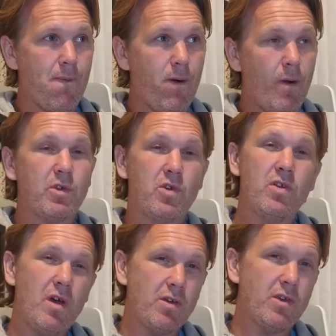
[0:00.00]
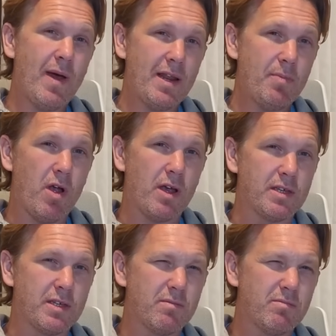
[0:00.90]
You could argue Ali
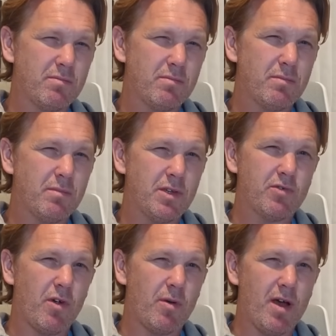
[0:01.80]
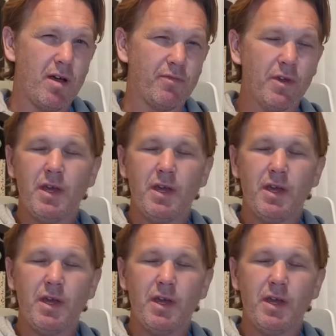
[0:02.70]
Price at scrum half.